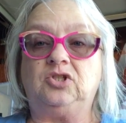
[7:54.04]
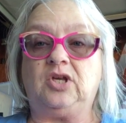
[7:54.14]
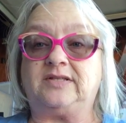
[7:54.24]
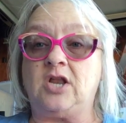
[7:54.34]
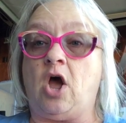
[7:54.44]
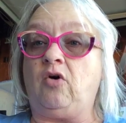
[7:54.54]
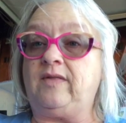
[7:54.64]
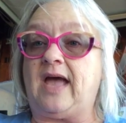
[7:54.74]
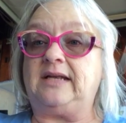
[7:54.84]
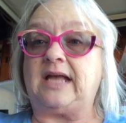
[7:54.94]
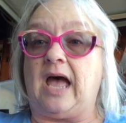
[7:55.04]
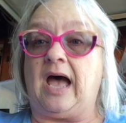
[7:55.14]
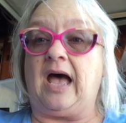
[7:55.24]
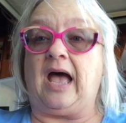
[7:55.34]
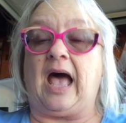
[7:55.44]
Just know that
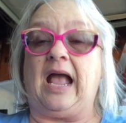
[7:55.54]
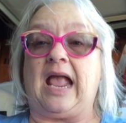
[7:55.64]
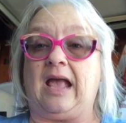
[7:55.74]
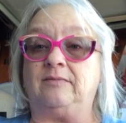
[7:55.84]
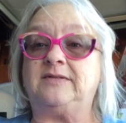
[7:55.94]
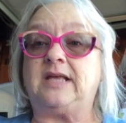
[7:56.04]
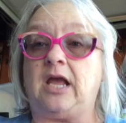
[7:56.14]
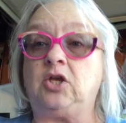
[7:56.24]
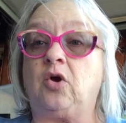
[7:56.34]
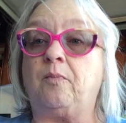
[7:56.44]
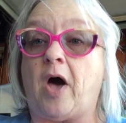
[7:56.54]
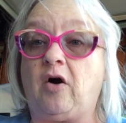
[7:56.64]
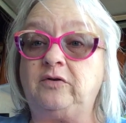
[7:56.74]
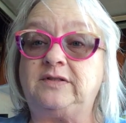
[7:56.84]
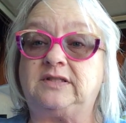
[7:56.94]
I am seeing your
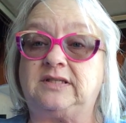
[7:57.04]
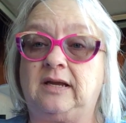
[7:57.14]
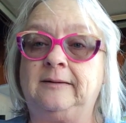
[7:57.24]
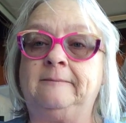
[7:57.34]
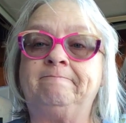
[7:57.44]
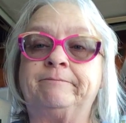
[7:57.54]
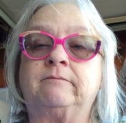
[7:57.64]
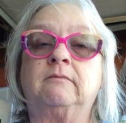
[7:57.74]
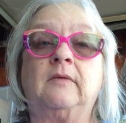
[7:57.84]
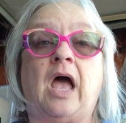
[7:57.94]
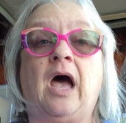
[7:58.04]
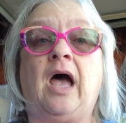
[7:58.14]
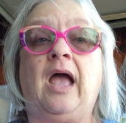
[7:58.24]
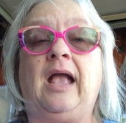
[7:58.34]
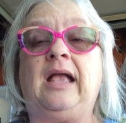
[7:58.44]
posts.
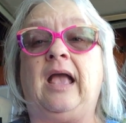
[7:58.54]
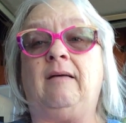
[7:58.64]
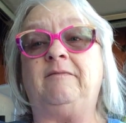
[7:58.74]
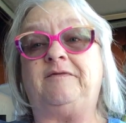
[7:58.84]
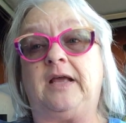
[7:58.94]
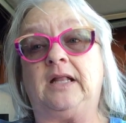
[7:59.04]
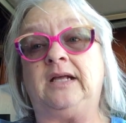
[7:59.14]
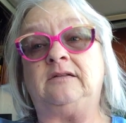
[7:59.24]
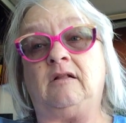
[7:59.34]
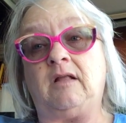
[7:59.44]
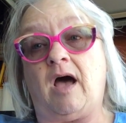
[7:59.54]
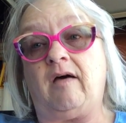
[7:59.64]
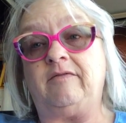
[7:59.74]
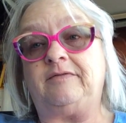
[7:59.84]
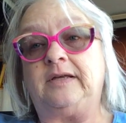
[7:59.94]
I am feeling the
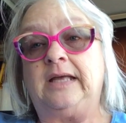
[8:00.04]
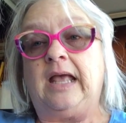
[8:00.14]
love